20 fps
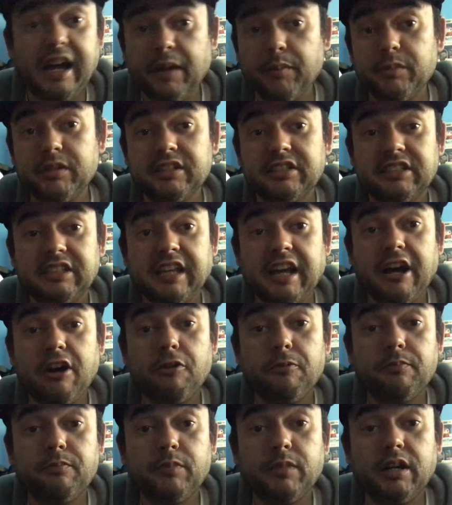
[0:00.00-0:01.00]
I missed
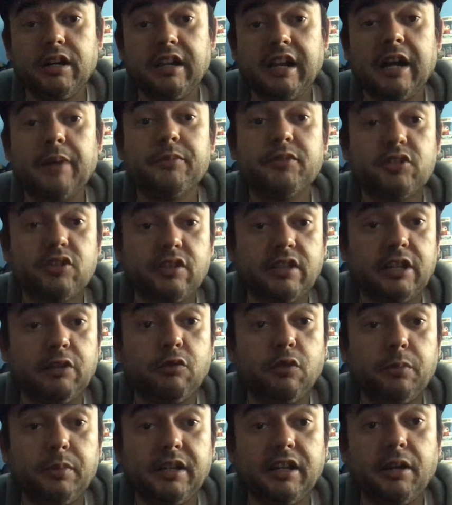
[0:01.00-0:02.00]
out, but I'm sure they
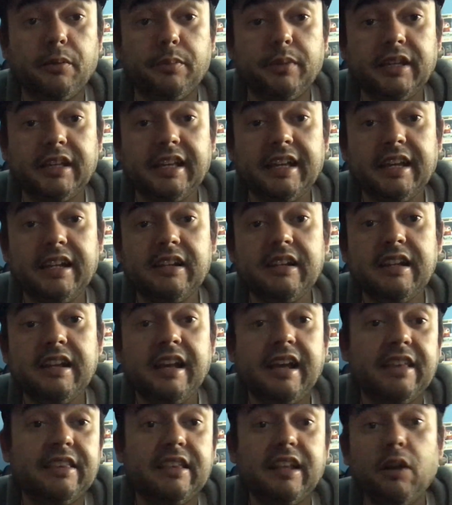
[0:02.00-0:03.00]
will be up again.
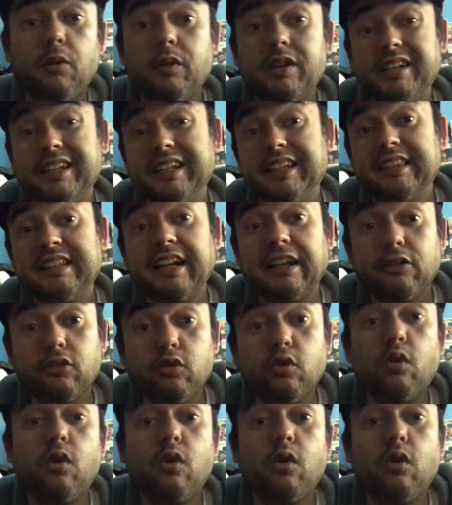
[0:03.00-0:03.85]
And then I want to get that